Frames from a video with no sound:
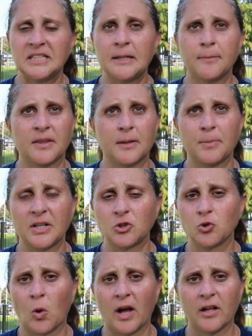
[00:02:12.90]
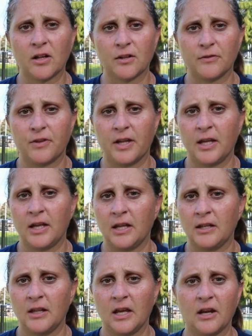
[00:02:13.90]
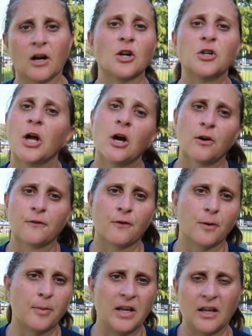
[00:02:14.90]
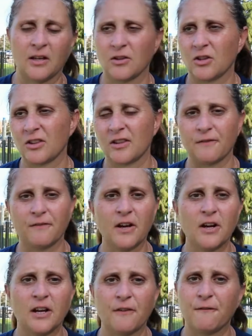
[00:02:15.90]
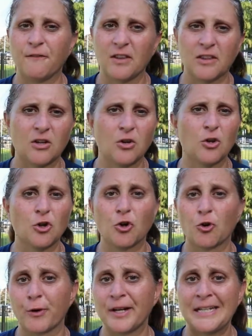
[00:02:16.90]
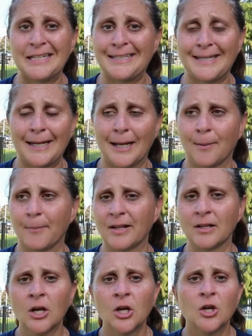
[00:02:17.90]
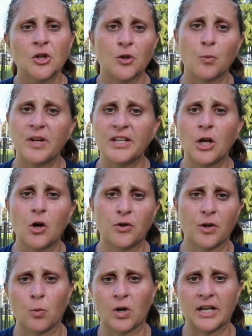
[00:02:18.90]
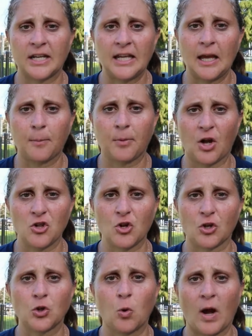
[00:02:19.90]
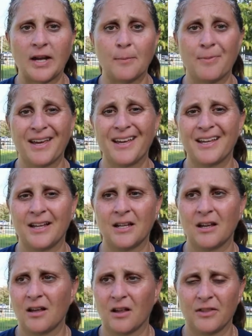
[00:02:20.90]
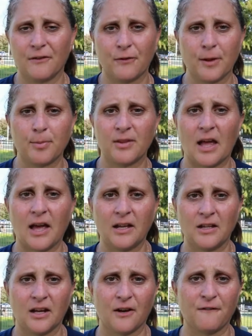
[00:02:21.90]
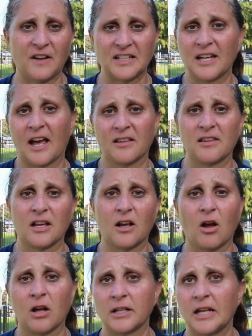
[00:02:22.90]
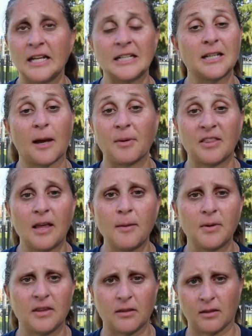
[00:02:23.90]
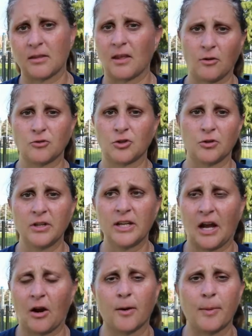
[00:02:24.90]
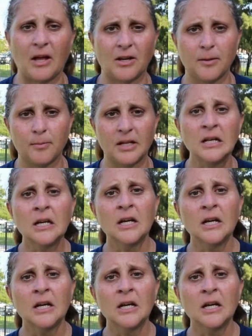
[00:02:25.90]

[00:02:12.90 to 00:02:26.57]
team in the Big 12 and they are known for being just a very physical, gritty team. And so we know that we're going to get pressured quite a bit. And on the flip side, they're fantastic on any type of set pieces. They truly care about them and